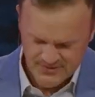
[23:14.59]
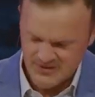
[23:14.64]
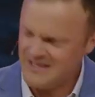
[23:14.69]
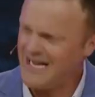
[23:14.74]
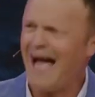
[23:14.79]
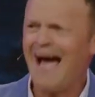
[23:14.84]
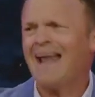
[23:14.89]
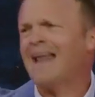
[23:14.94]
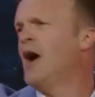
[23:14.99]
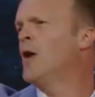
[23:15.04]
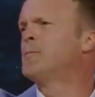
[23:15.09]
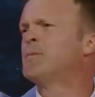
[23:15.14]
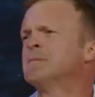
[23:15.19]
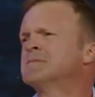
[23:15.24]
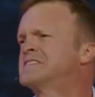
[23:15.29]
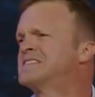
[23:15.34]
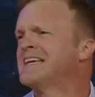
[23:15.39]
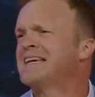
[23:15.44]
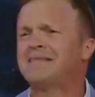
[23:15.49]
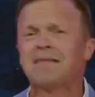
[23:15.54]
God, help them
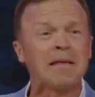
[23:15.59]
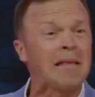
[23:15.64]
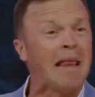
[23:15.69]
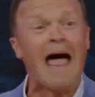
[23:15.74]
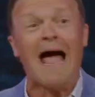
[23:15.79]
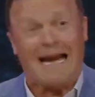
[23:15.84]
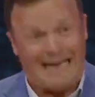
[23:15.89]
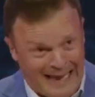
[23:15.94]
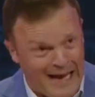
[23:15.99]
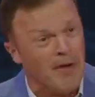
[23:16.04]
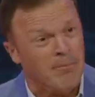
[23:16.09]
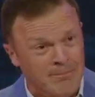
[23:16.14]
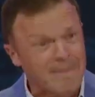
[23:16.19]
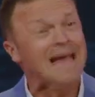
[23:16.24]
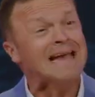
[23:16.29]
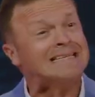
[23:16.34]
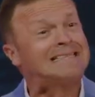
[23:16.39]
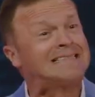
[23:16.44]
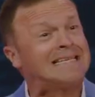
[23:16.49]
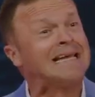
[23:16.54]
see the light. Help
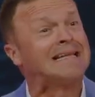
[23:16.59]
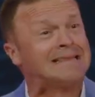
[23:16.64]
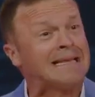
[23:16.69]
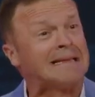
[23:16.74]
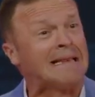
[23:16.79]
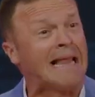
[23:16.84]
me see the